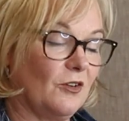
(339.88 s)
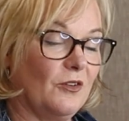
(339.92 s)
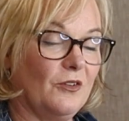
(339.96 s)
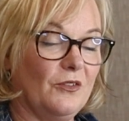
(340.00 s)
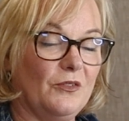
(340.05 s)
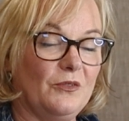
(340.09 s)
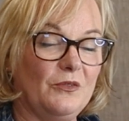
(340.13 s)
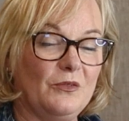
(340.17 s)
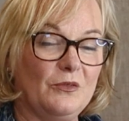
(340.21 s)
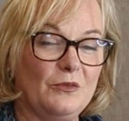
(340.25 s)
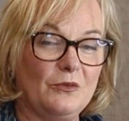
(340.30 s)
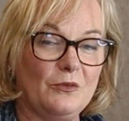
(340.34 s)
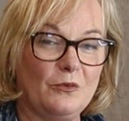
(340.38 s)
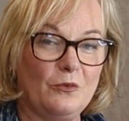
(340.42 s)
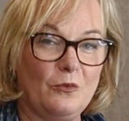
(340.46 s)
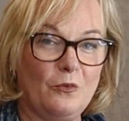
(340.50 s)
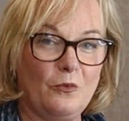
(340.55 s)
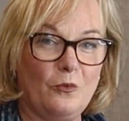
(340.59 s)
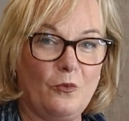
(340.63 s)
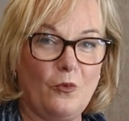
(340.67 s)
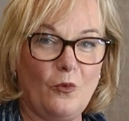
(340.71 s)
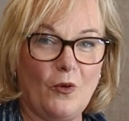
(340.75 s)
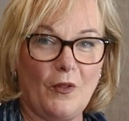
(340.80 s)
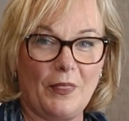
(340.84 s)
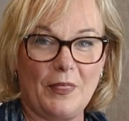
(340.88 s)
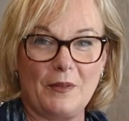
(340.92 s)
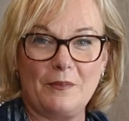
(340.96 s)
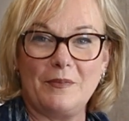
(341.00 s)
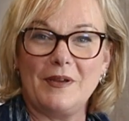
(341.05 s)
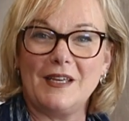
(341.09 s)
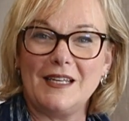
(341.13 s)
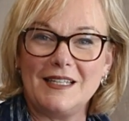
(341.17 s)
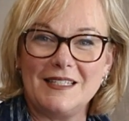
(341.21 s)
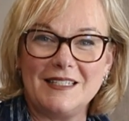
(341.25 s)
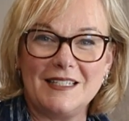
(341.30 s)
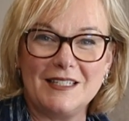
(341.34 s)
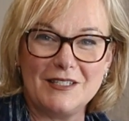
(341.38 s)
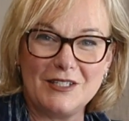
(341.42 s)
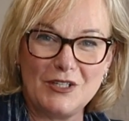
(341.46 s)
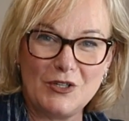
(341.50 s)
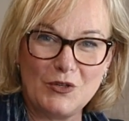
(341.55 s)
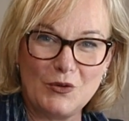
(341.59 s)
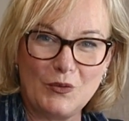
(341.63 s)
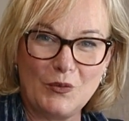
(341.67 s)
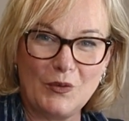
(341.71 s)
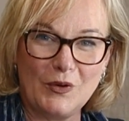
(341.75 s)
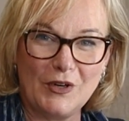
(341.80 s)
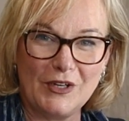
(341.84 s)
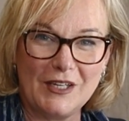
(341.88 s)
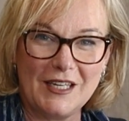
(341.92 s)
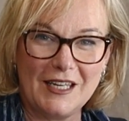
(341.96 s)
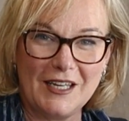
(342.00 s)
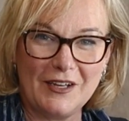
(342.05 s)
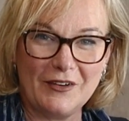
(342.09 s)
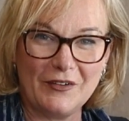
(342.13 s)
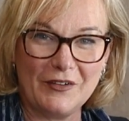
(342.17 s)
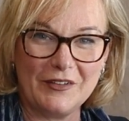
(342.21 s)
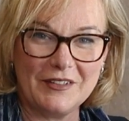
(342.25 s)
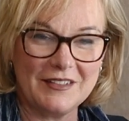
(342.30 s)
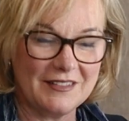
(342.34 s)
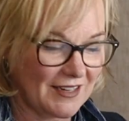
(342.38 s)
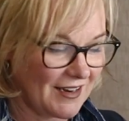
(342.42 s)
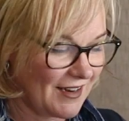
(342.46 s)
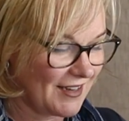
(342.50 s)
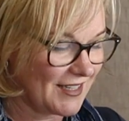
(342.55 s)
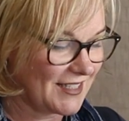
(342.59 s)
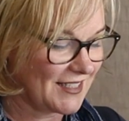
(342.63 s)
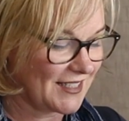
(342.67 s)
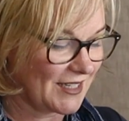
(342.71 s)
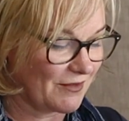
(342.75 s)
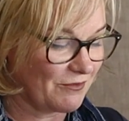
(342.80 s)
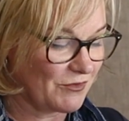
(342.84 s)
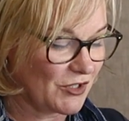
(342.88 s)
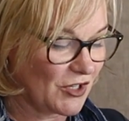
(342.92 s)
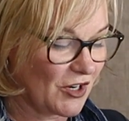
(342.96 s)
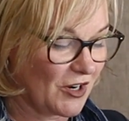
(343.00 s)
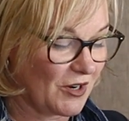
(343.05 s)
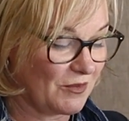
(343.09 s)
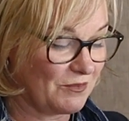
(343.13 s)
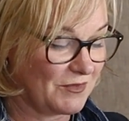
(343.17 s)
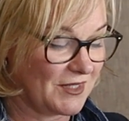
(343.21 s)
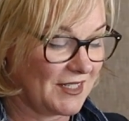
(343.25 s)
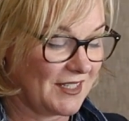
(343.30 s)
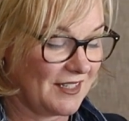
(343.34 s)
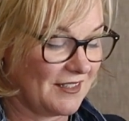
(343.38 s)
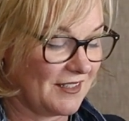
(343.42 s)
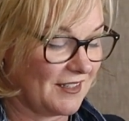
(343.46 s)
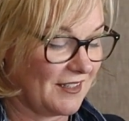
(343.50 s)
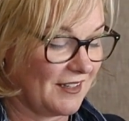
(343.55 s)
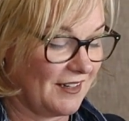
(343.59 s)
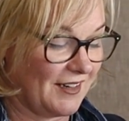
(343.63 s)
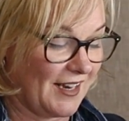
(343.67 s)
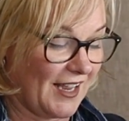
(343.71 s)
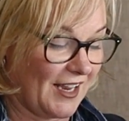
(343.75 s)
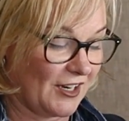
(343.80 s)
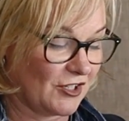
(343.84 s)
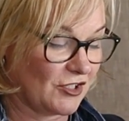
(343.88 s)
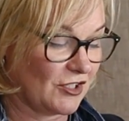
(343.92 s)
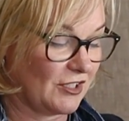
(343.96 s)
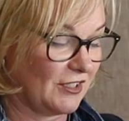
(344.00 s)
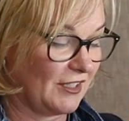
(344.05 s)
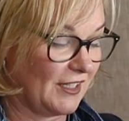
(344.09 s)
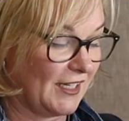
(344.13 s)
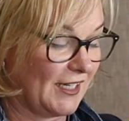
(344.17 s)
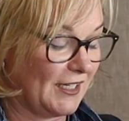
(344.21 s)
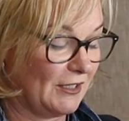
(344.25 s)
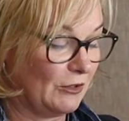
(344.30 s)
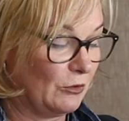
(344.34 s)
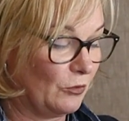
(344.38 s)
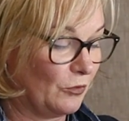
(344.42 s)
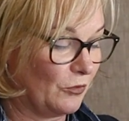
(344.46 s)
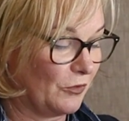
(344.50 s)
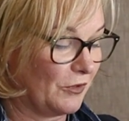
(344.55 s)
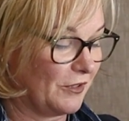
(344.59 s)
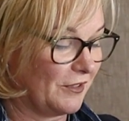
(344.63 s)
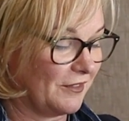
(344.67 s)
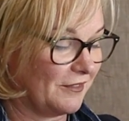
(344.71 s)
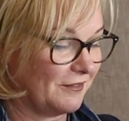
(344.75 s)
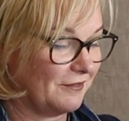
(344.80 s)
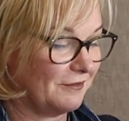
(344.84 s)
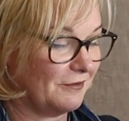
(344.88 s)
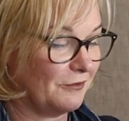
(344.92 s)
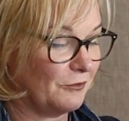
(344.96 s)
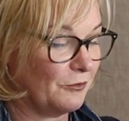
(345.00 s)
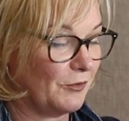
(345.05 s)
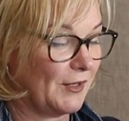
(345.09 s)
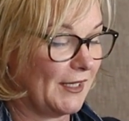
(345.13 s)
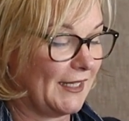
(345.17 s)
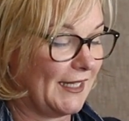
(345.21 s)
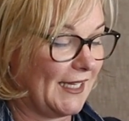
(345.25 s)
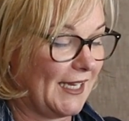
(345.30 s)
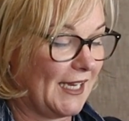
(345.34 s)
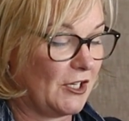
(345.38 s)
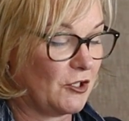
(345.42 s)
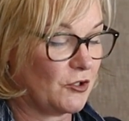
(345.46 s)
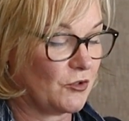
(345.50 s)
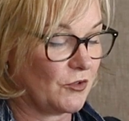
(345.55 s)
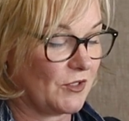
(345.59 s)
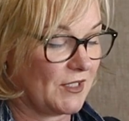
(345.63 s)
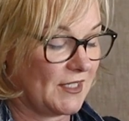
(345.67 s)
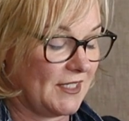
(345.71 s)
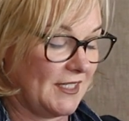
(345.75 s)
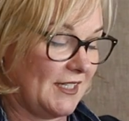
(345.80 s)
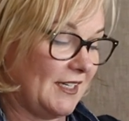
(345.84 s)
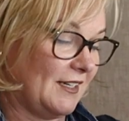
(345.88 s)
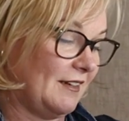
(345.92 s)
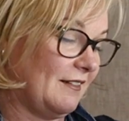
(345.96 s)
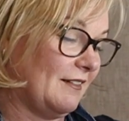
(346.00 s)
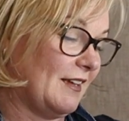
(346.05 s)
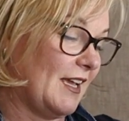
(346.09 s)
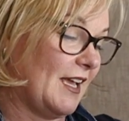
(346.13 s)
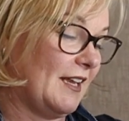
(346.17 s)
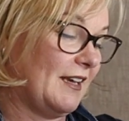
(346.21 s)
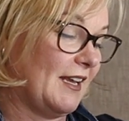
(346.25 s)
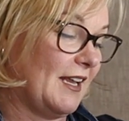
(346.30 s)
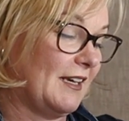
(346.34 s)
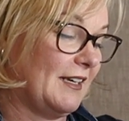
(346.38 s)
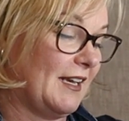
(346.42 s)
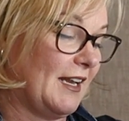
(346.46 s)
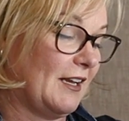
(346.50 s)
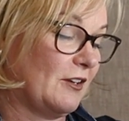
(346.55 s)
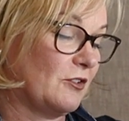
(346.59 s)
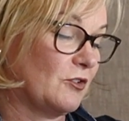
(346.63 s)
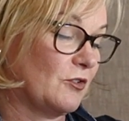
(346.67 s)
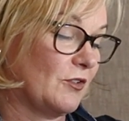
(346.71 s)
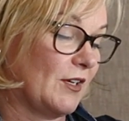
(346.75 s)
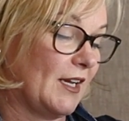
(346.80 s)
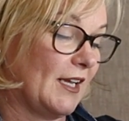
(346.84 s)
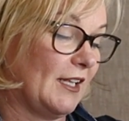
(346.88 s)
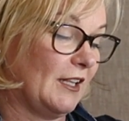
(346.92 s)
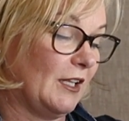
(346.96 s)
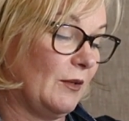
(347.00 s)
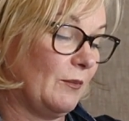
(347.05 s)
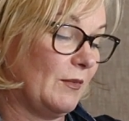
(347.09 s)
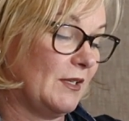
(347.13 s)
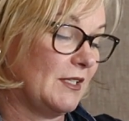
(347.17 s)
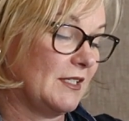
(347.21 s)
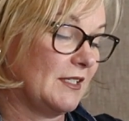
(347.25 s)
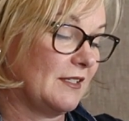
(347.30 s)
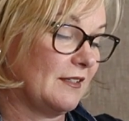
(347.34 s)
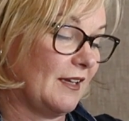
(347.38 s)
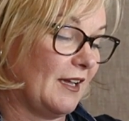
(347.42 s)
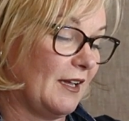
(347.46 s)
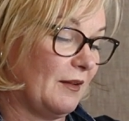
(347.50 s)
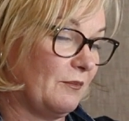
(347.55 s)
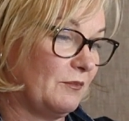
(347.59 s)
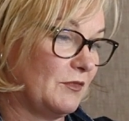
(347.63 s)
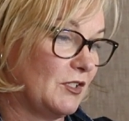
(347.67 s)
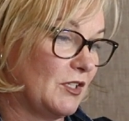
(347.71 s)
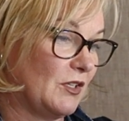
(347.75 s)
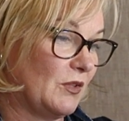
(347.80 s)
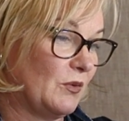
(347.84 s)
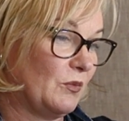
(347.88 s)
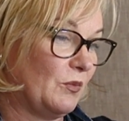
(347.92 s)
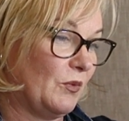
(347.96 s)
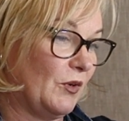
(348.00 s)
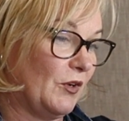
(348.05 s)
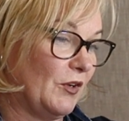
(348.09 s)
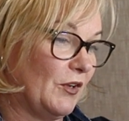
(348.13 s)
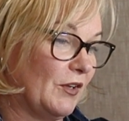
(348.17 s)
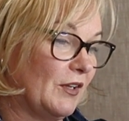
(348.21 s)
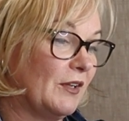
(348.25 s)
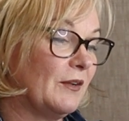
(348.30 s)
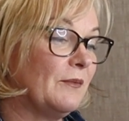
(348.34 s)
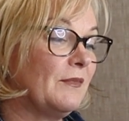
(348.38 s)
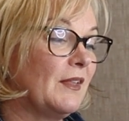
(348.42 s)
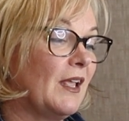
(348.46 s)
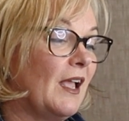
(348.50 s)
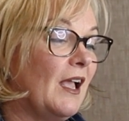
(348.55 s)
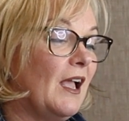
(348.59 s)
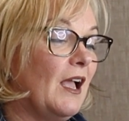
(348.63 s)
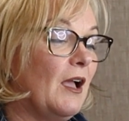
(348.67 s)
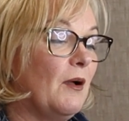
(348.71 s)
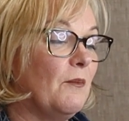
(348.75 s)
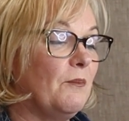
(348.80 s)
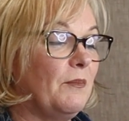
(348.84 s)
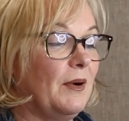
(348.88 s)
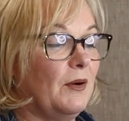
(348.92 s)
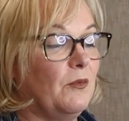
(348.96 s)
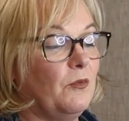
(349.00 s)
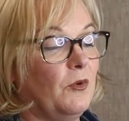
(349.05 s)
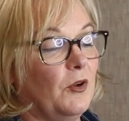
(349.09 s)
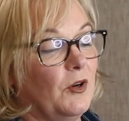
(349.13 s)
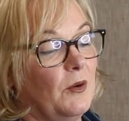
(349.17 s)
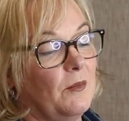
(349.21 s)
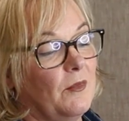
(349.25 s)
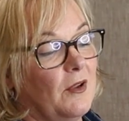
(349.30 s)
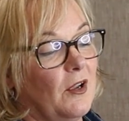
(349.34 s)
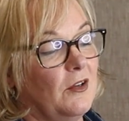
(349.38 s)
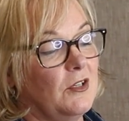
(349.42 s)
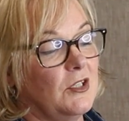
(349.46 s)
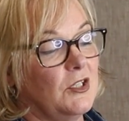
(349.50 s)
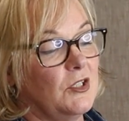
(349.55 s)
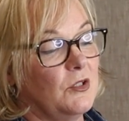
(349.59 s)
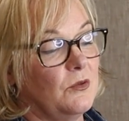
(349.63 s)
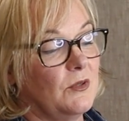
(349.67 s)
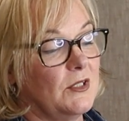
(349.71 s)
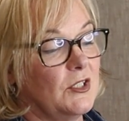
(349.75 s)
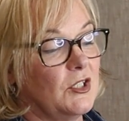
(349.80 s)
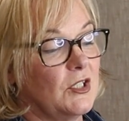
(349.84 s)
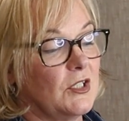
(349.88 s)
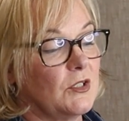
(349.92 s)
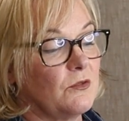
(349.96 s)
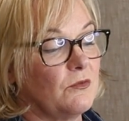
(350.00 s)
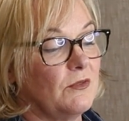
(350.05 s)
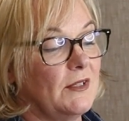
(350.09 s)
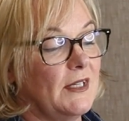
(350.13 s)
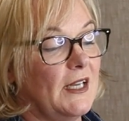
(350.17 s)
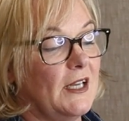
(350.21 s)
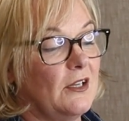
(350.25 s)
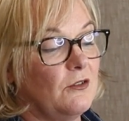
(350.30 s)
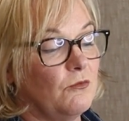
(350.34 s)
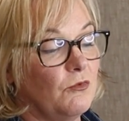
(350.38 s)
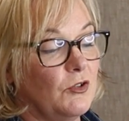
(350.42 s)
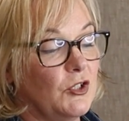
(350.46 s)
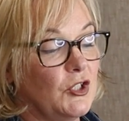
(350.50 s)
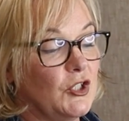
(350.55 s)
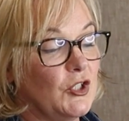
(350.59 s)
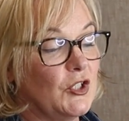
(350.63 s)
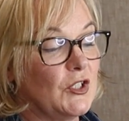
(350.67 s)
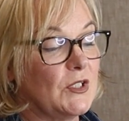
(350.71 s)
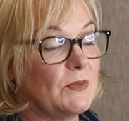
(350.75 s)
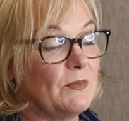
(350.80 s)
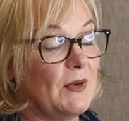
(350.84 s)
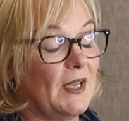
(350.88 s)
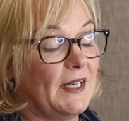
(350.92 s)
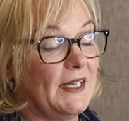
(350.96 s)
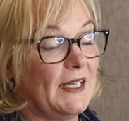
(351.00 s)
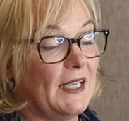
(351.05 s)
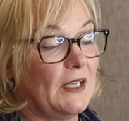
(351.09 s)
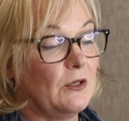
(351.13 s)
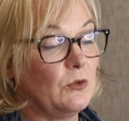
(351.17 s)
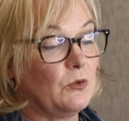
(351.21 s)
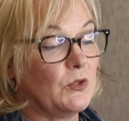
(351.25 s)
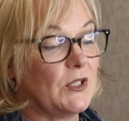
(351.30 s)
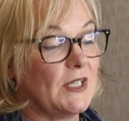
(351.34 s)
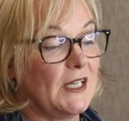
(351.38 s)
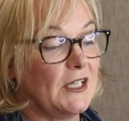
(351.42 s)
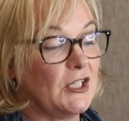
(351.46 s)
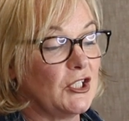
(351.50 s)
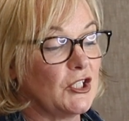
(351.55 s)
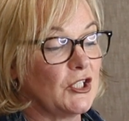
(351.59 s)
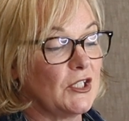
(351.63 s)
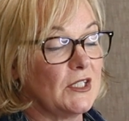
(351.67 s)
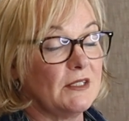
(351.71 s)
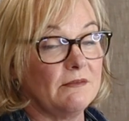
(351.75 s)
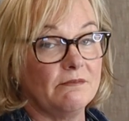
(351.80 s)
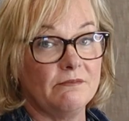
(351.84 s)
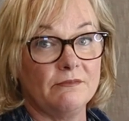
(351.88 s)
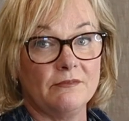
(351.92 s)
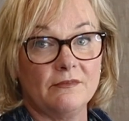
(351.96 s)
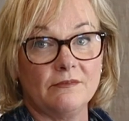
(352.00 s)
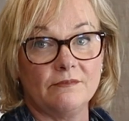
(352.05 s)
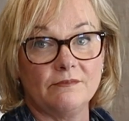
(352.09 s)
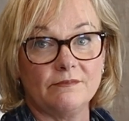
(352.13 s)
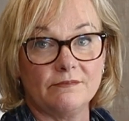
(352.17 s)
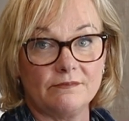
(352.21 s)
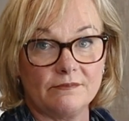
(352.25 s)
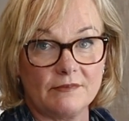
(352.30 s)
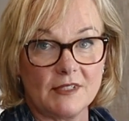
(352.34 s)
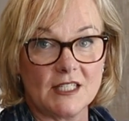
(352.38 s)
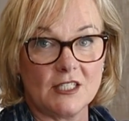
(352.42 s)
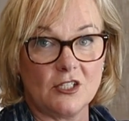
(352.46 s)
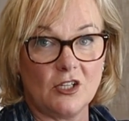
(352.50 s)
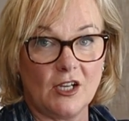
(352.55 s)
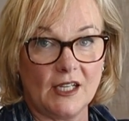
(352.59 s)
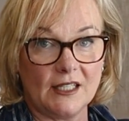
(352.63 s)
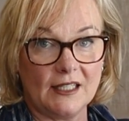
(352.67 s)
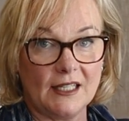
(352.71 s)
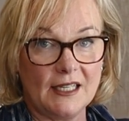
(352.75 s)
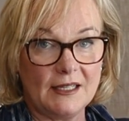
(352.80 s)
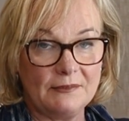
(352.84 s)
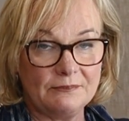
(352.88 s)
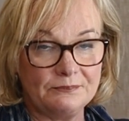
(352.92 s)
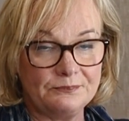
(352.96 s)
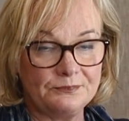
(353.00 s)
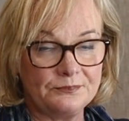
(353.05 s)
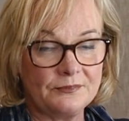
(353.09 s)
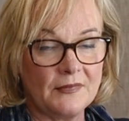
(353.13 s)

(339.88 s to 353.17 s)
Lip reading: on what the piece is that you're working on. Sometimes this can actually look really interesting and add an extra element to the work. But what I'm going to do is just reduce my needle tension slightly,